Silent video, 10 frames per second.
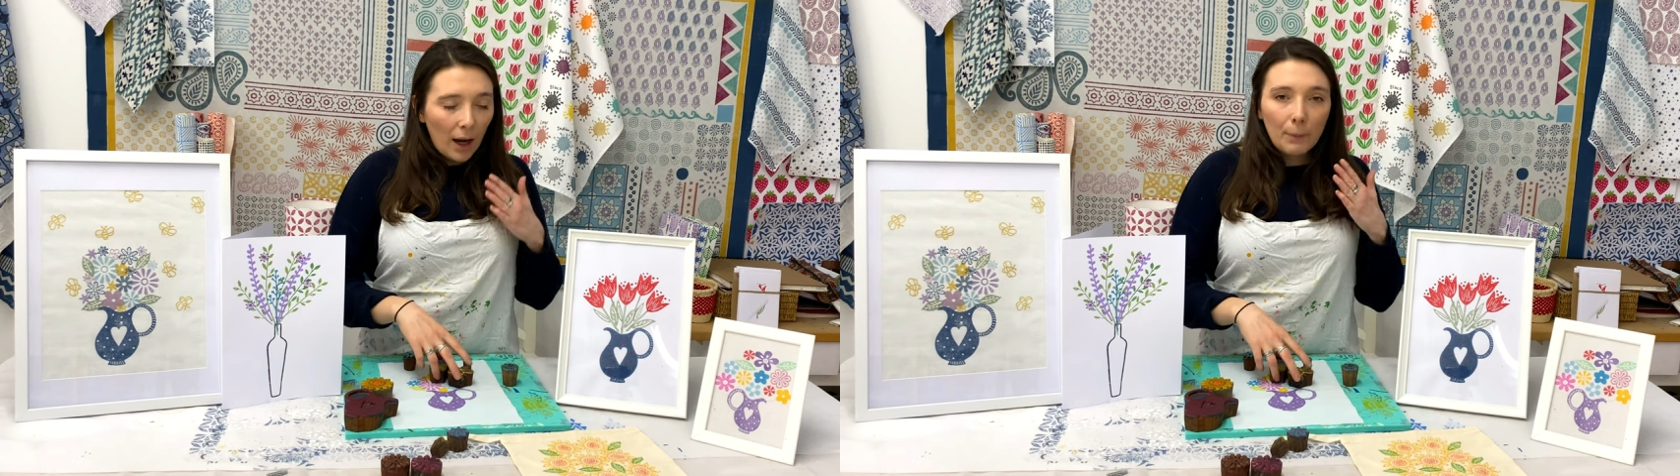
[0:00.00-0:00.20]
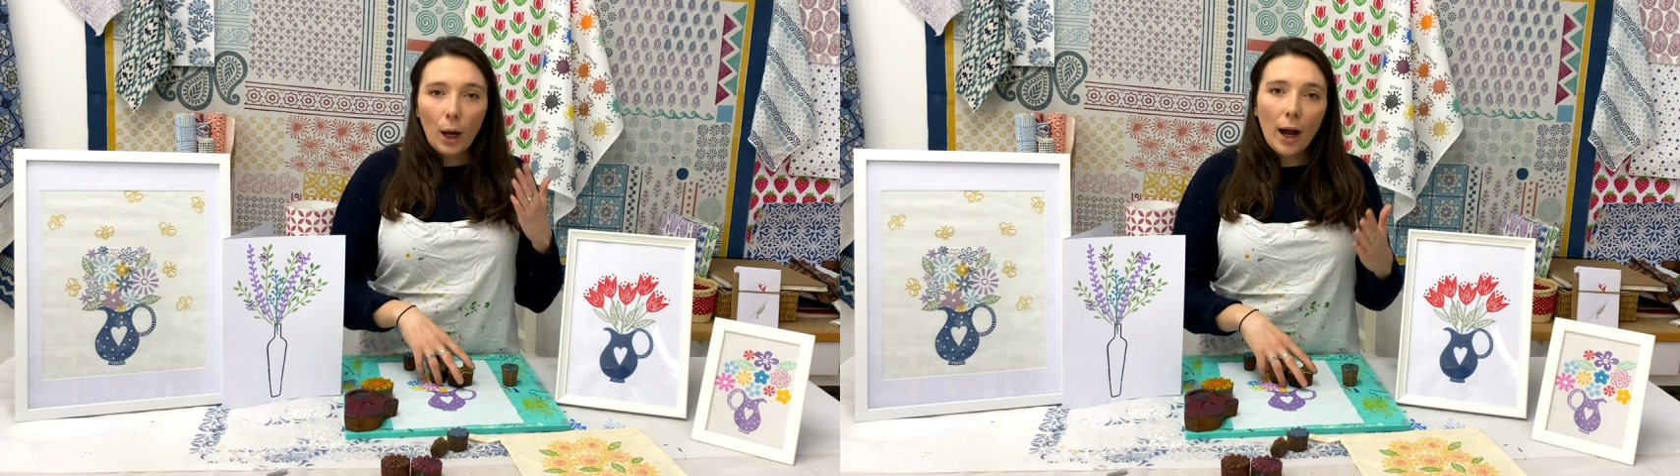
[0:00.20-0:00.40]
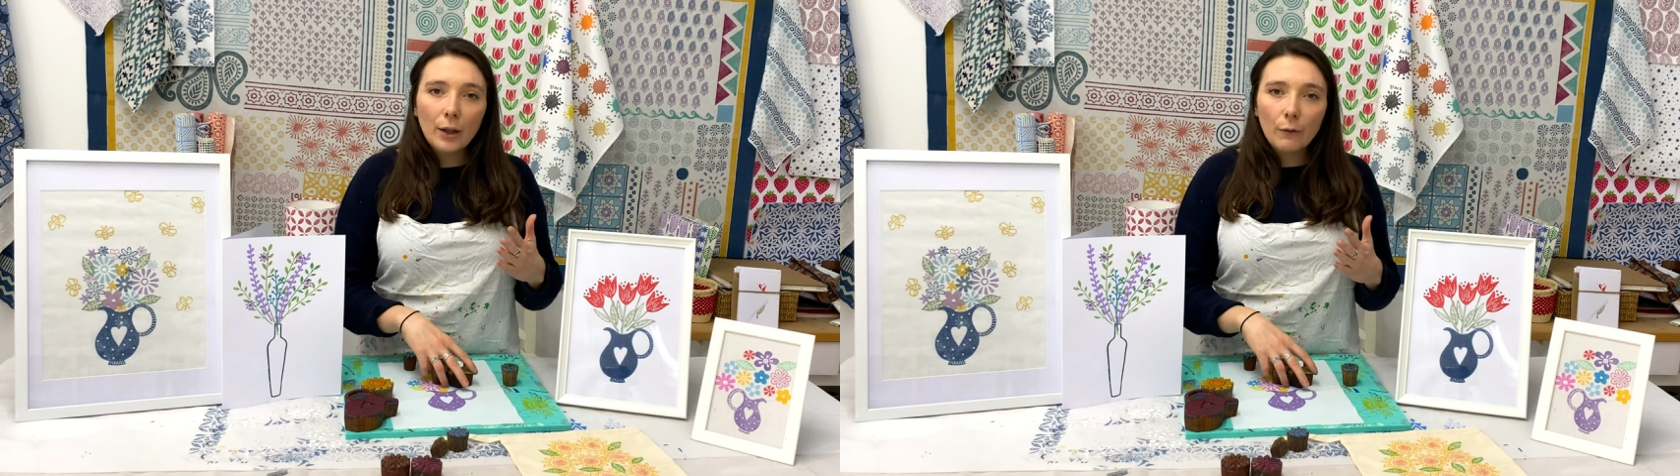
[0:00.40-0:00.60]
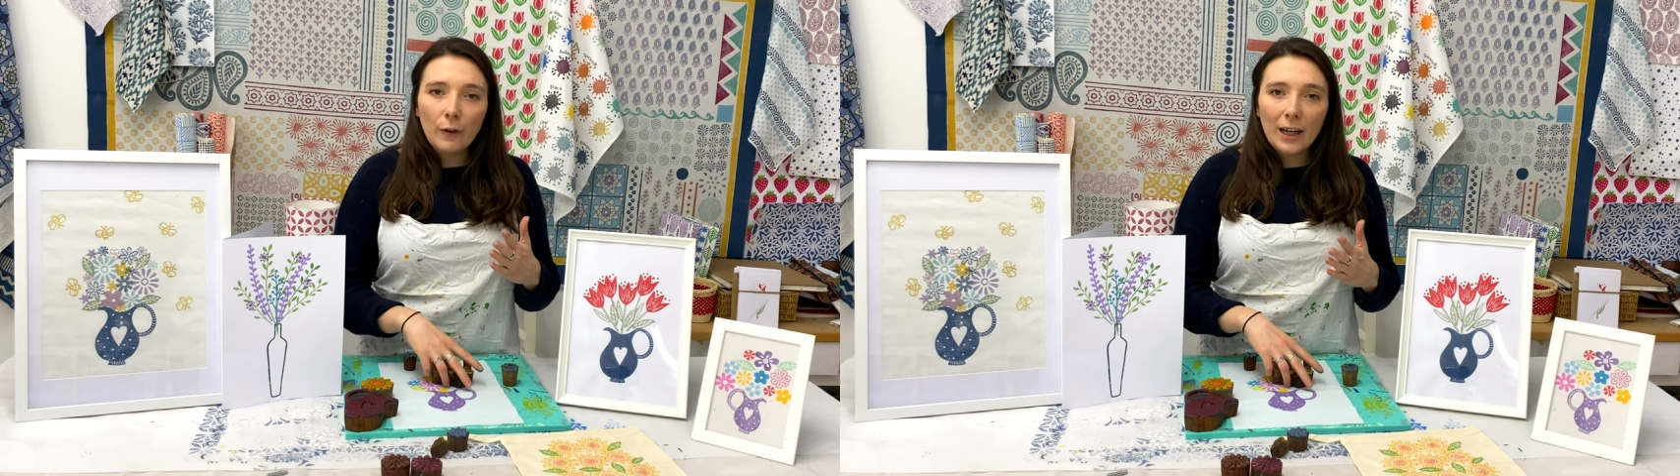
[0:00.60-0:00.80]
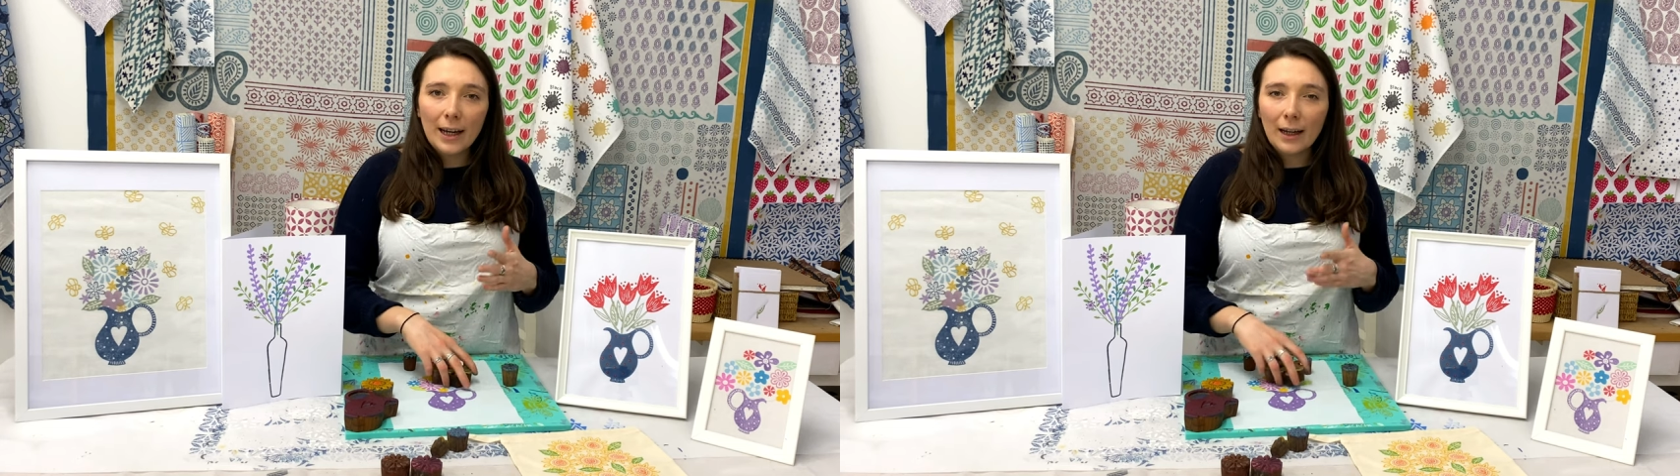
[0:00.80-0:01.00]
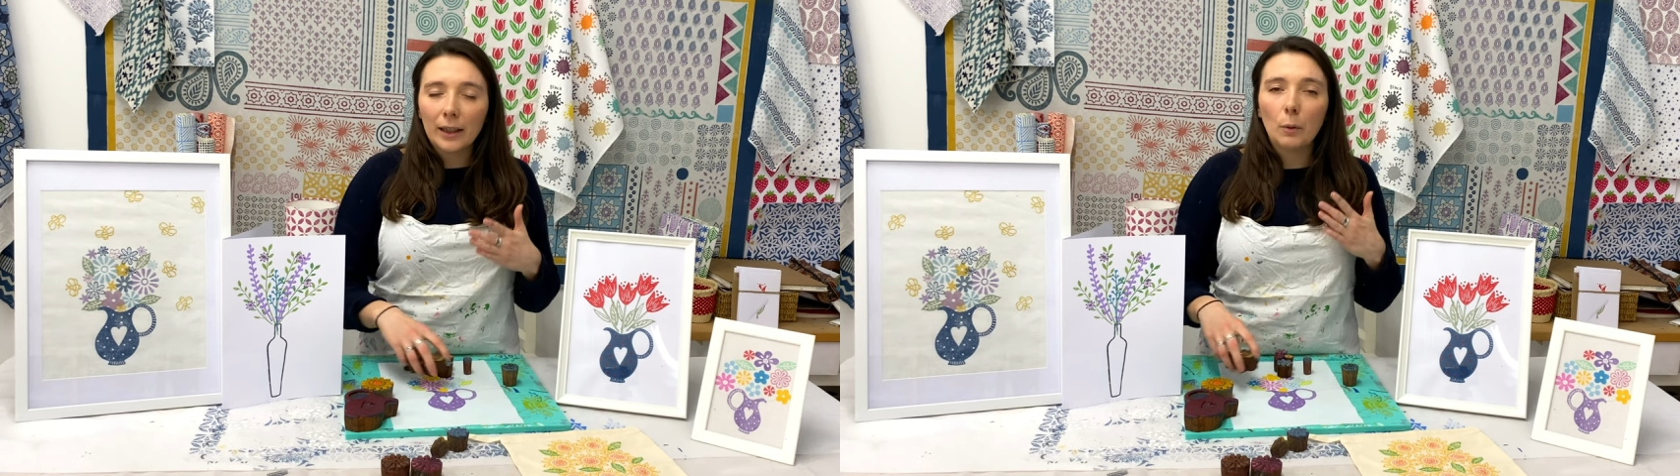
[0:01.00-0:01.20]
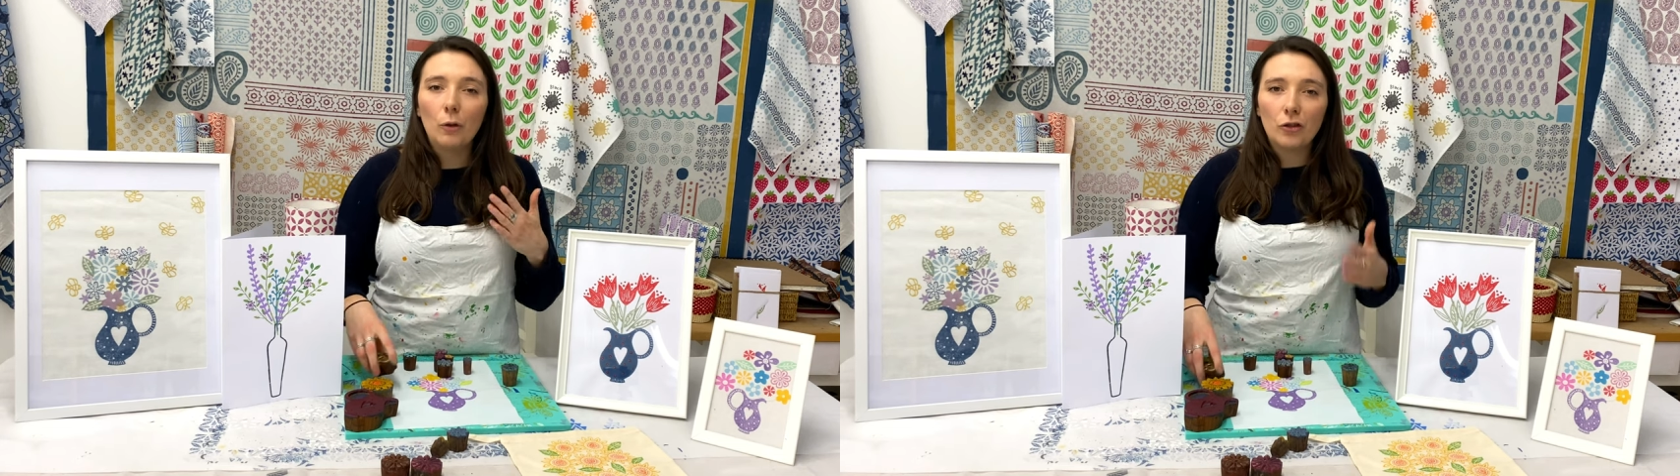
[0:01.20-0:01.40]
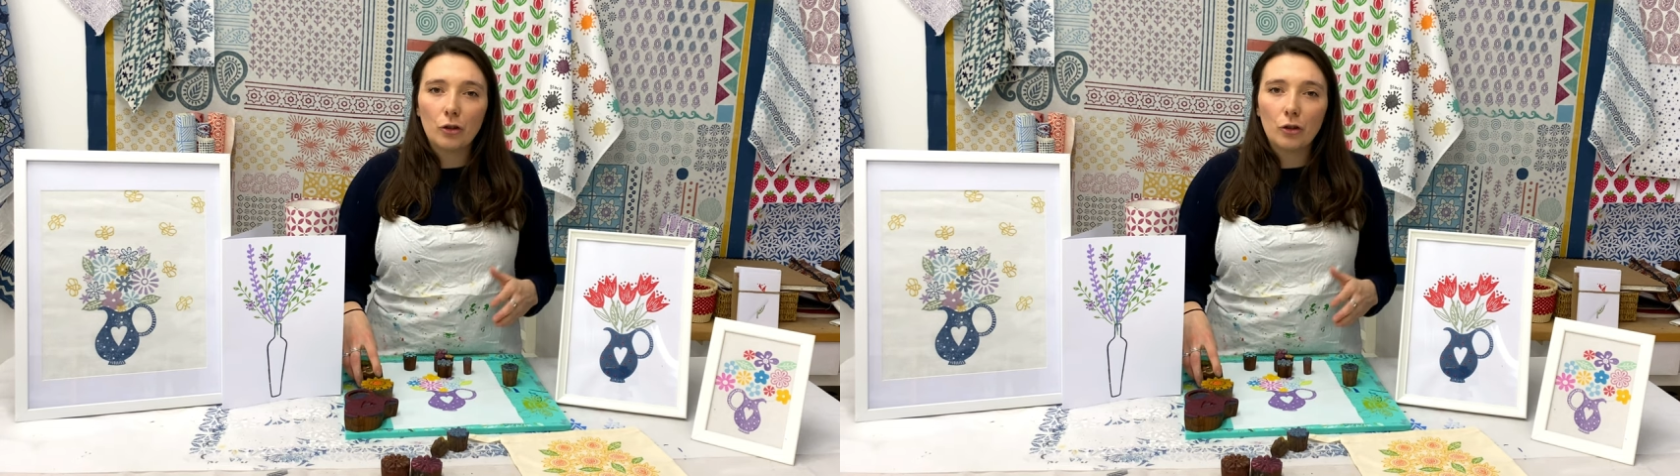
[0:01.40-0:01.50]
I'm kind of feeling like I want